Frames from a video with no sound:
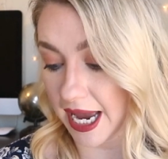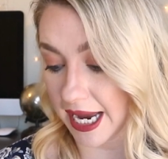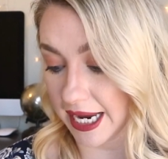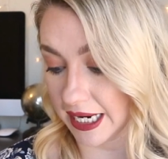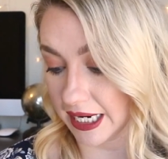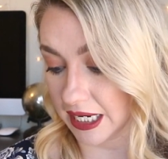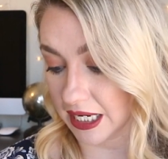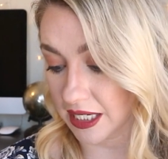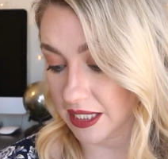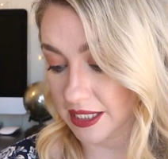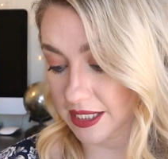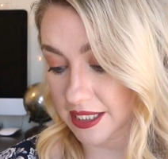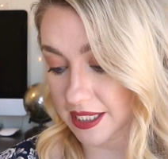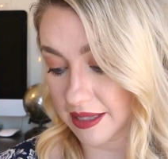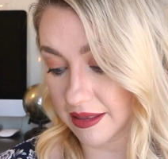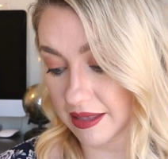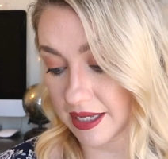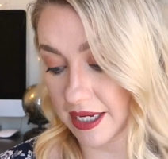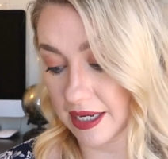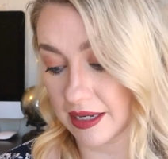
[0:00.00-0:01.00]
And
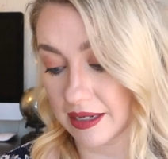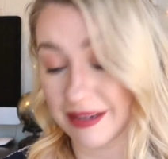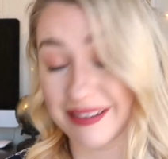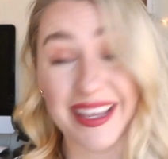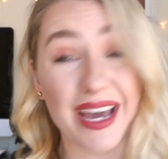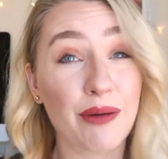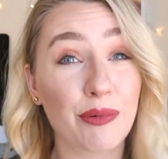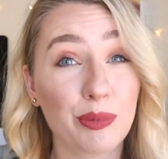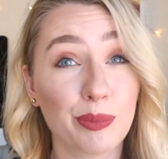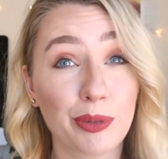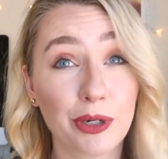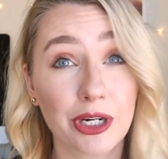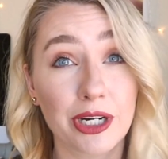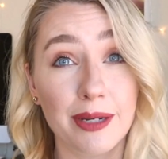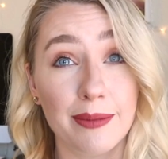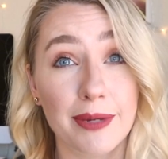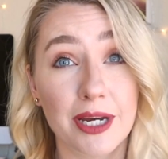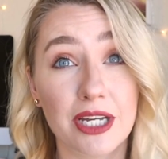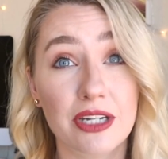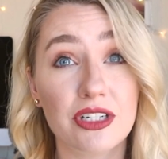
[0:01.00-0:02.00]
then that would
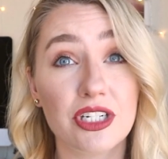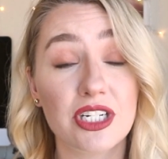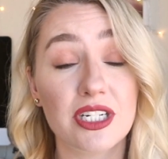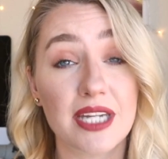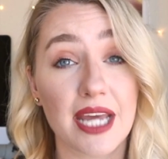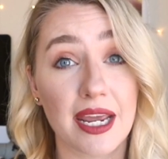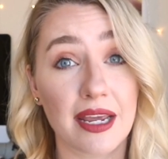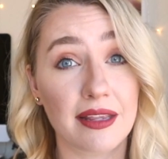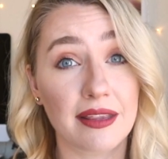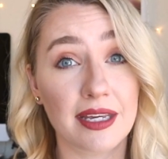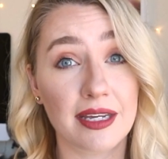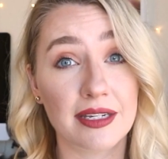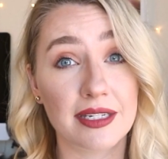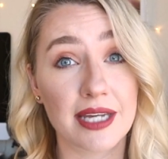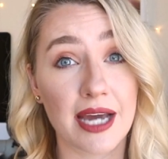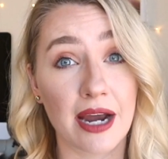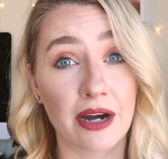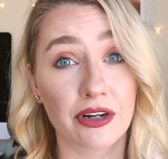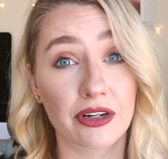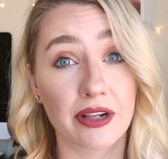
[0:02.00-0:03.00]
pretty much take the
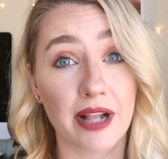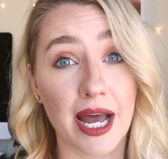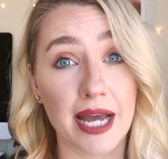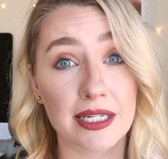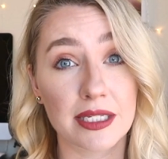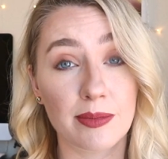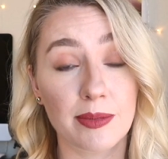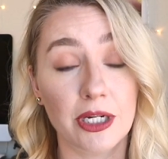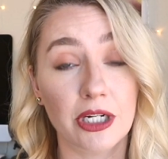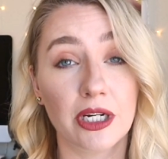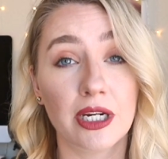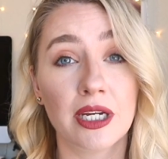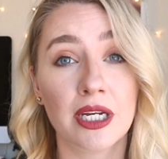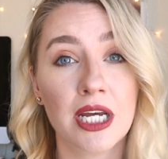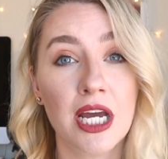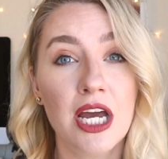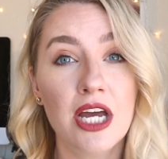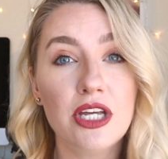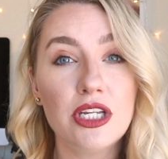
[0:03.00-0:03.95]
entire class period.